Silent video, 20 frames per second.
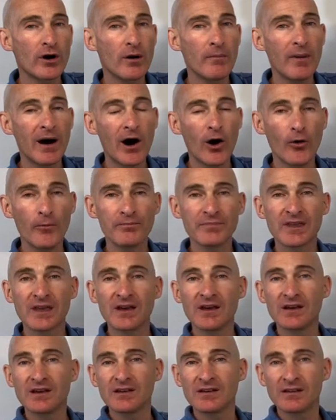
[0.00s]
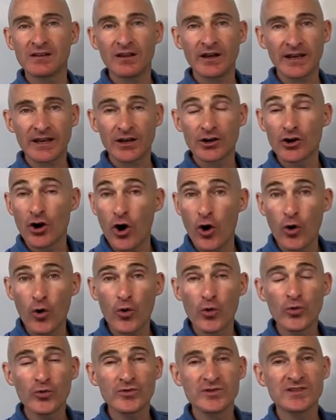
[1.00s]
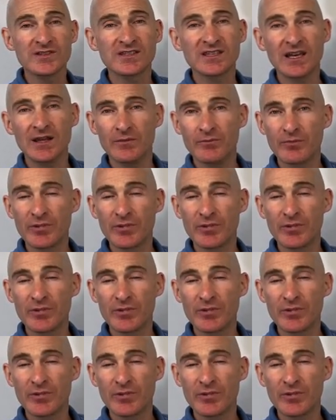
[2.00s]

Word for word: about like cones and